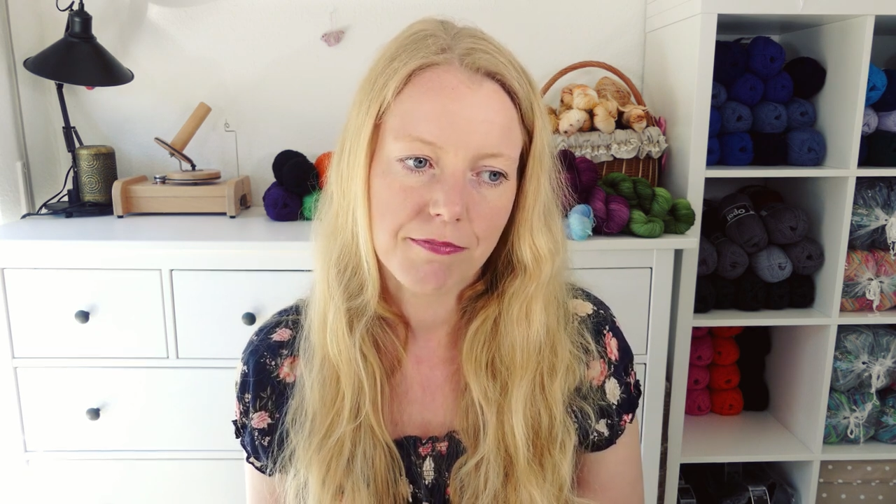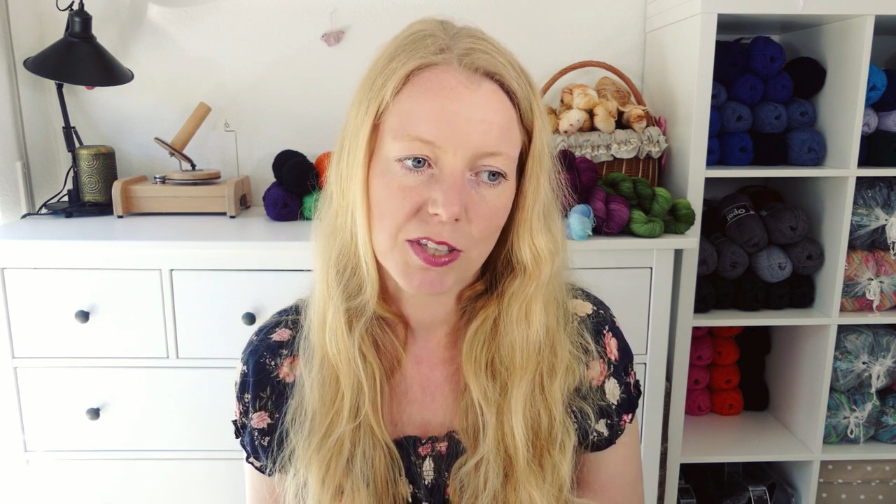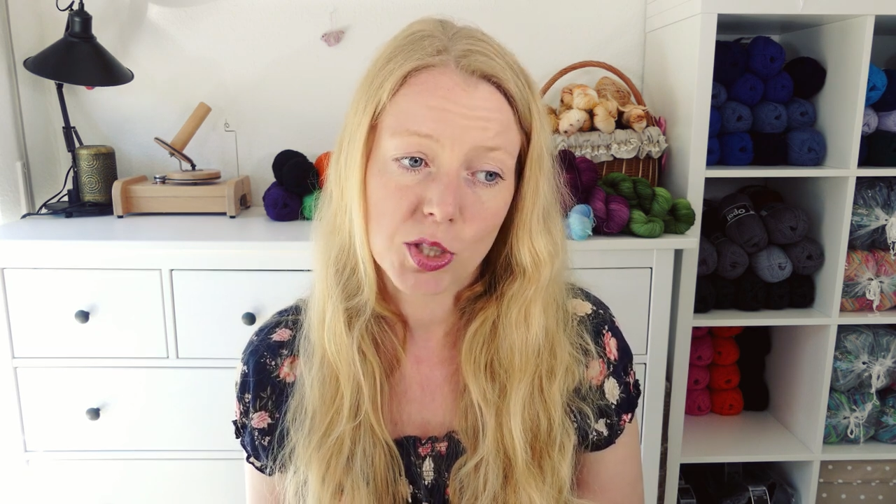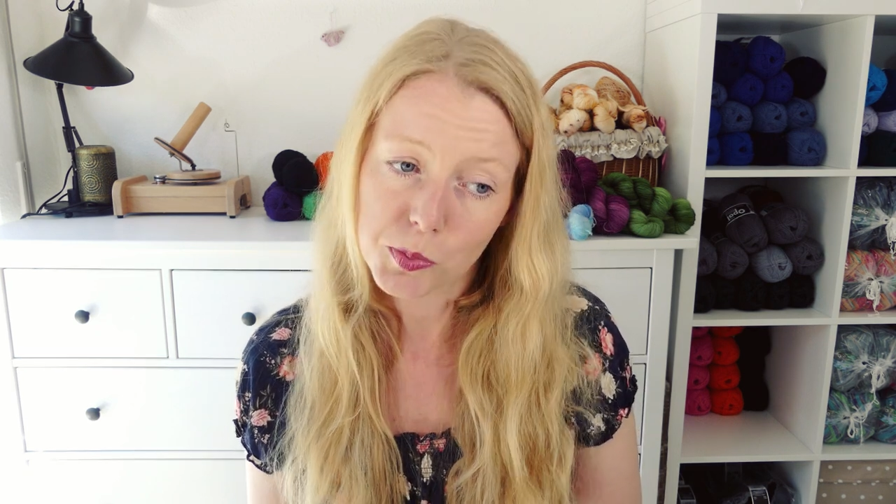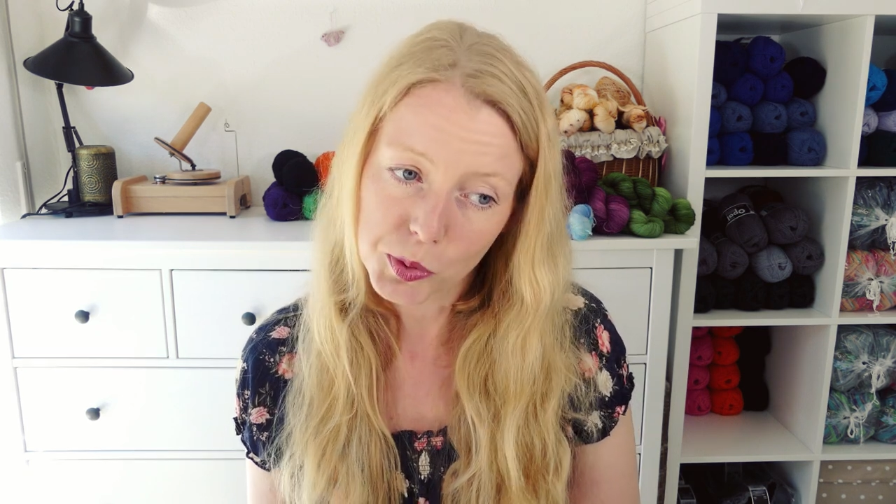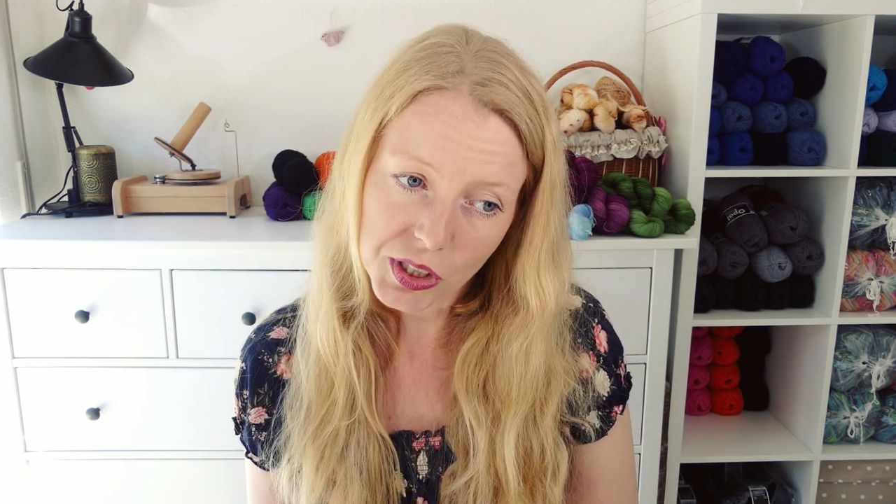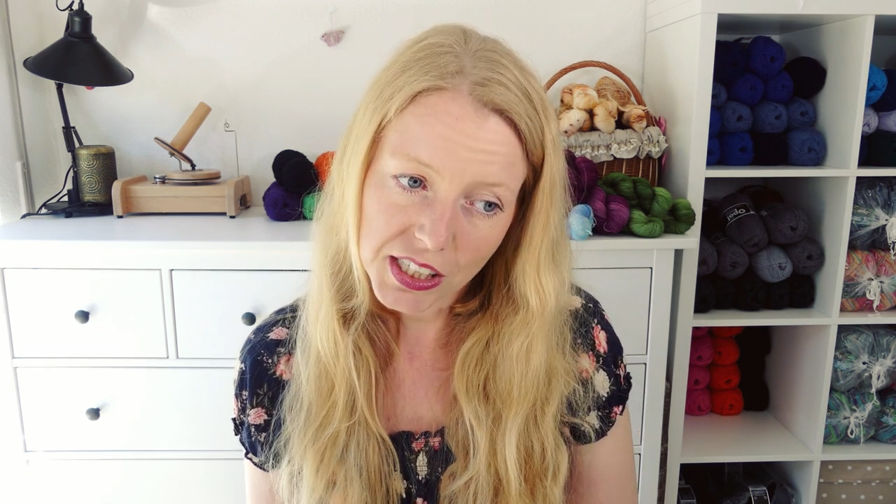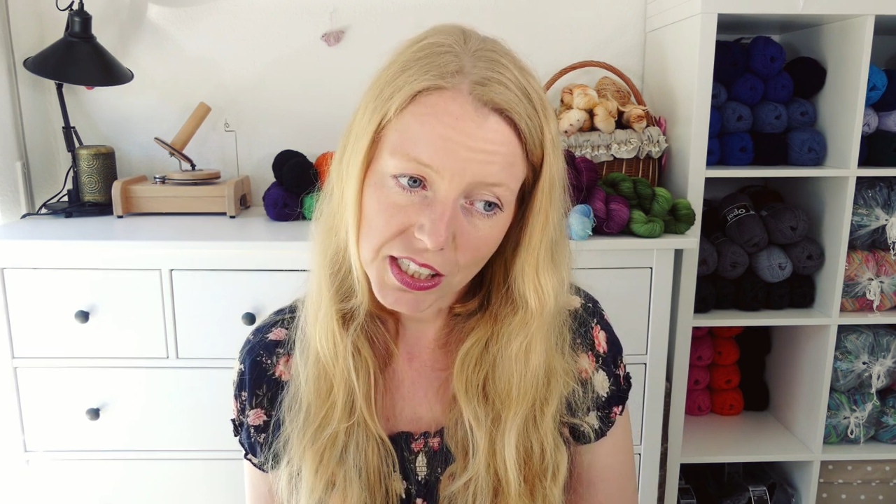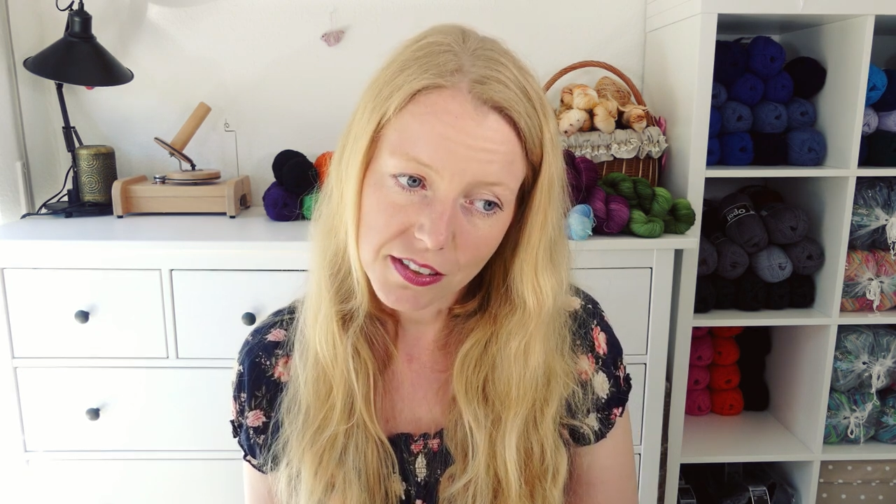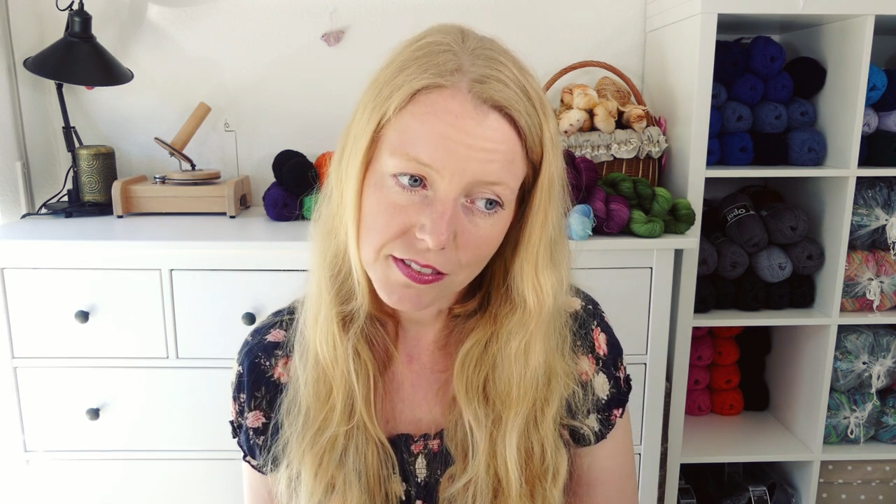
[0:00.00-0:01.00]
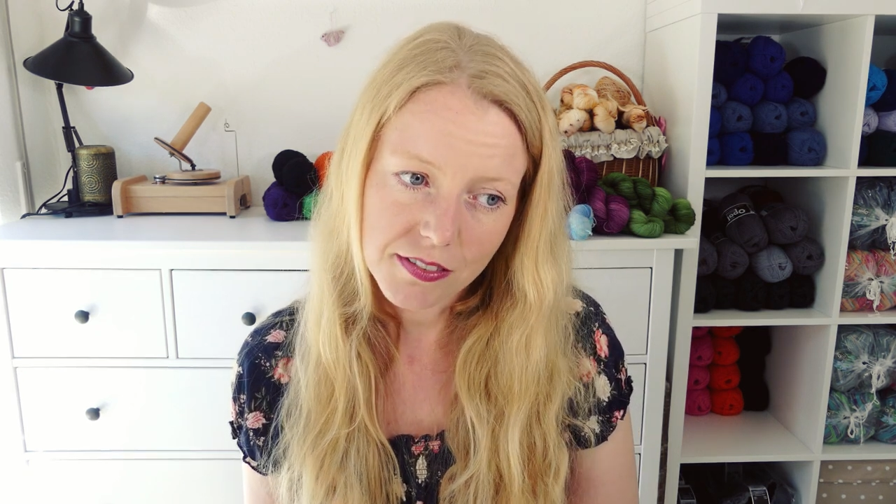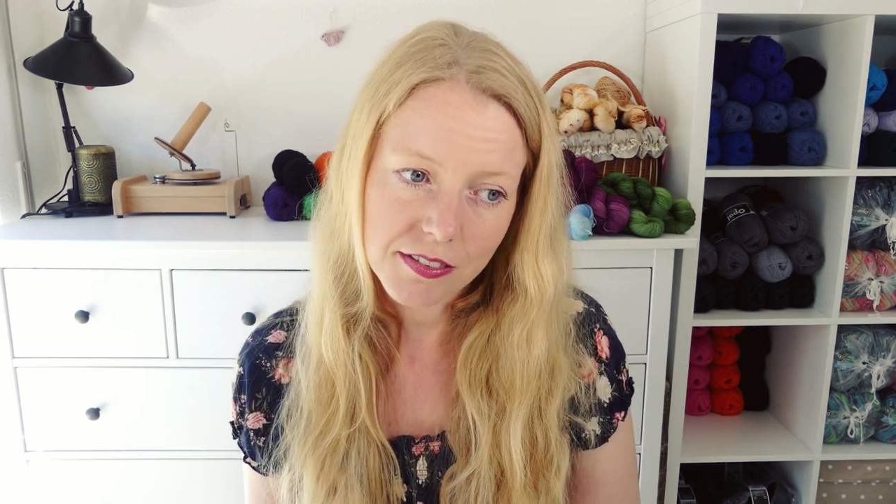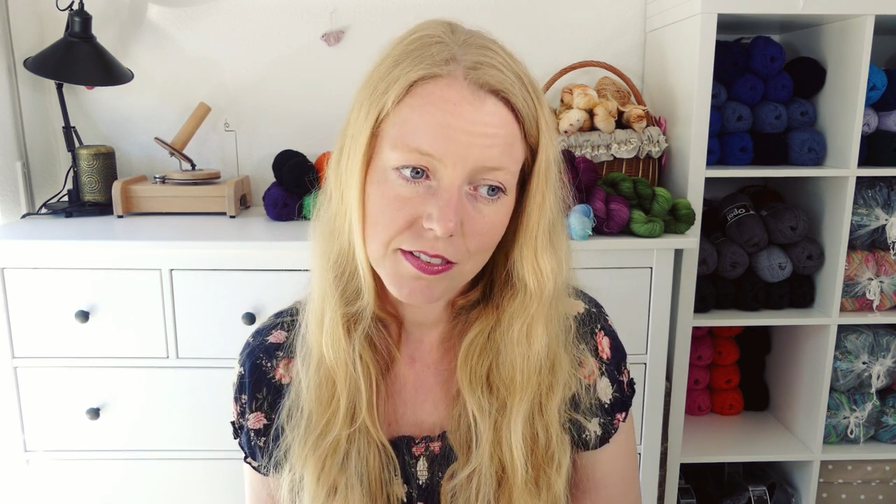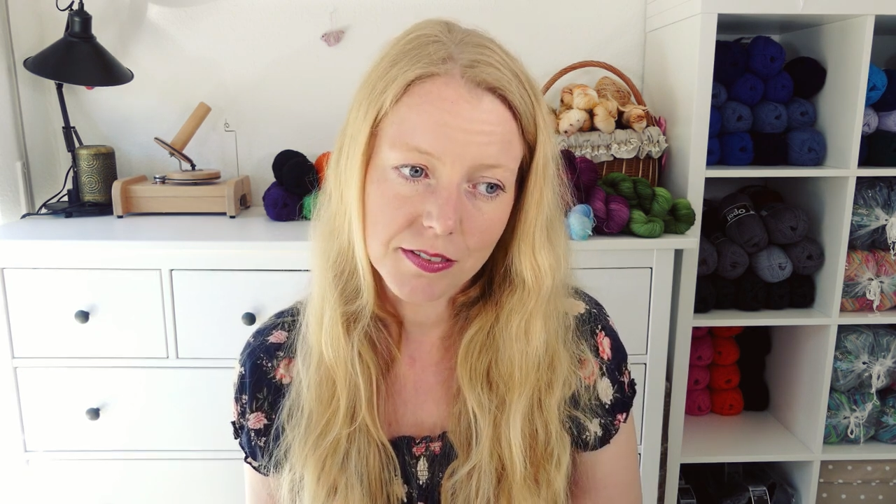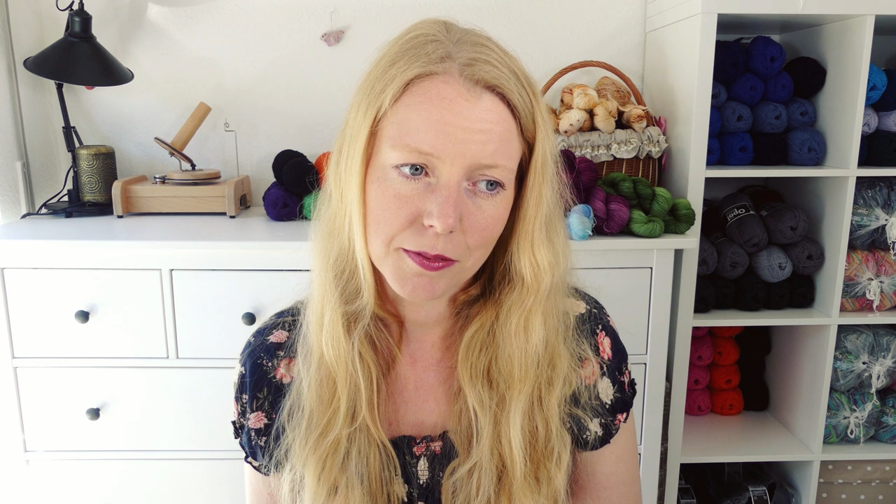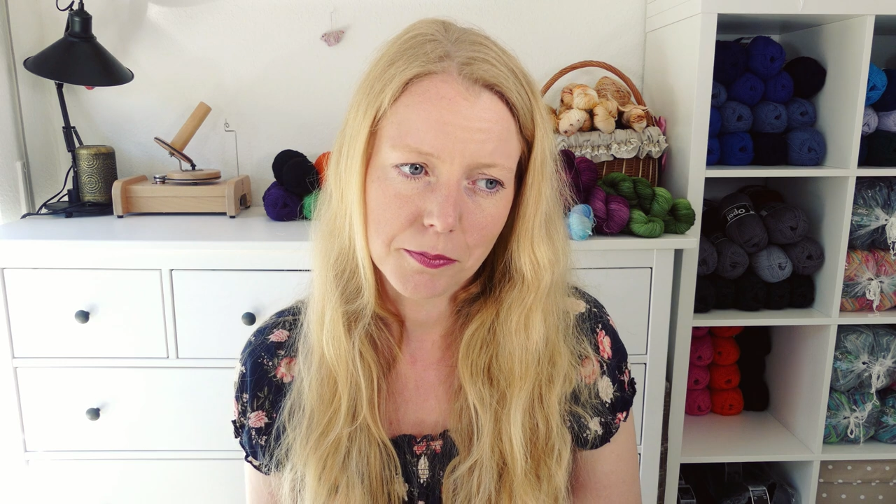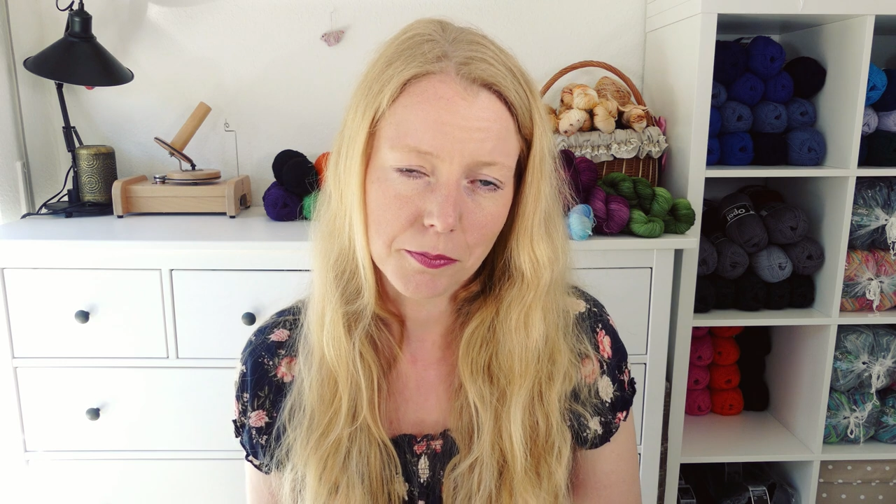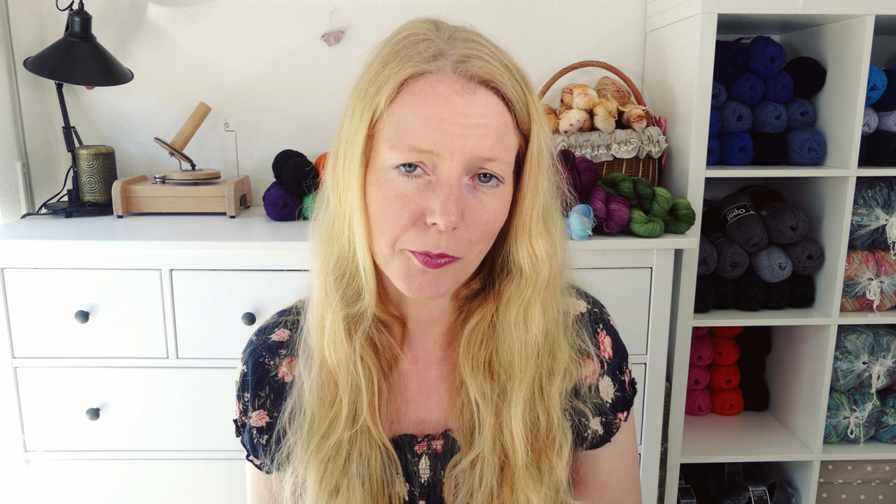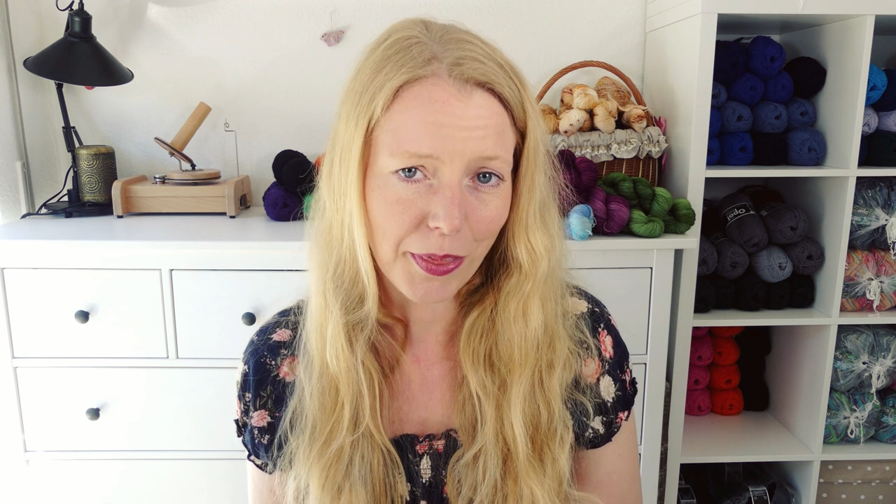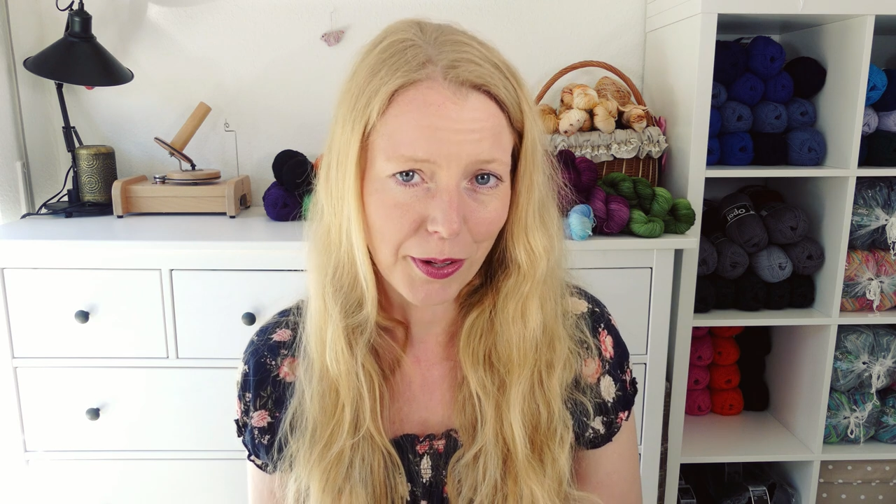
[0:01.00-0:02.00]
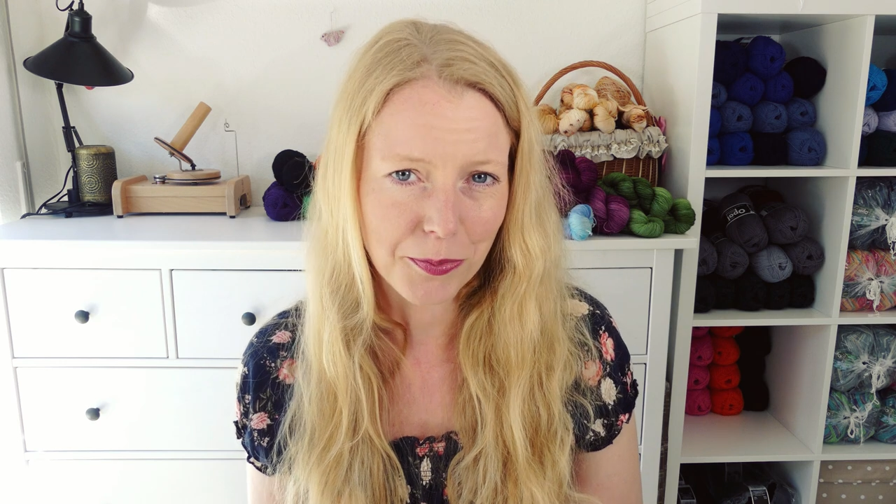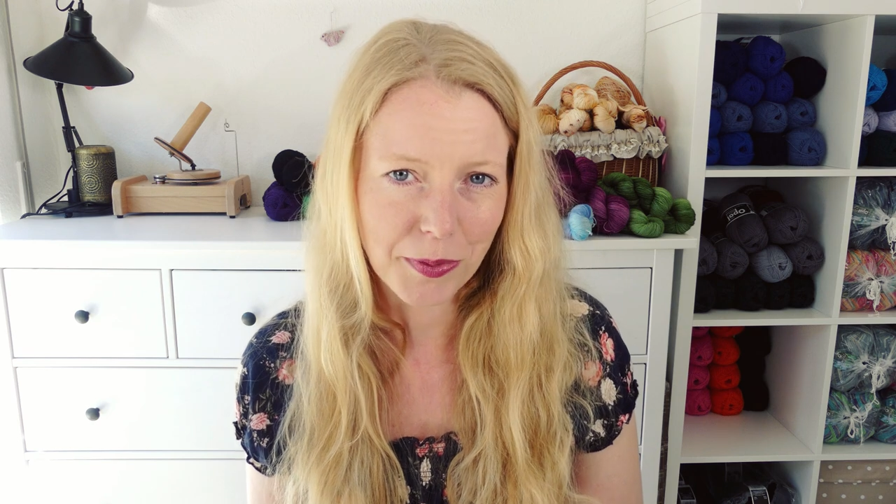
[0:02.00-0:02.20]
spooky without